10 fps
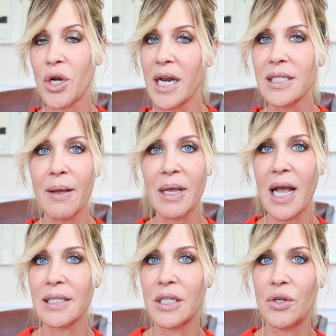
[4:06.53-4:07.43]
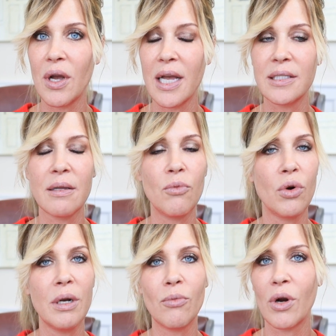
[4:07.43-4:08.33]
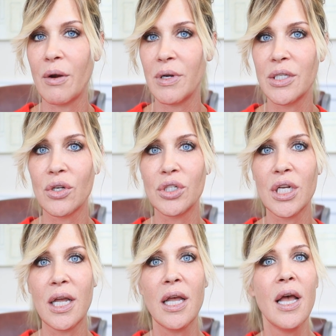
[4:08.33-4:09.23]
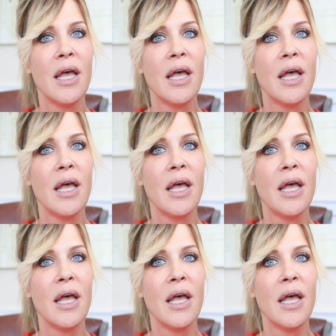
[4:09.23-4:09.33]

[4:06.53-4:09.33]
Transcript: Tranexamic acid, you guys, the more and more I research it,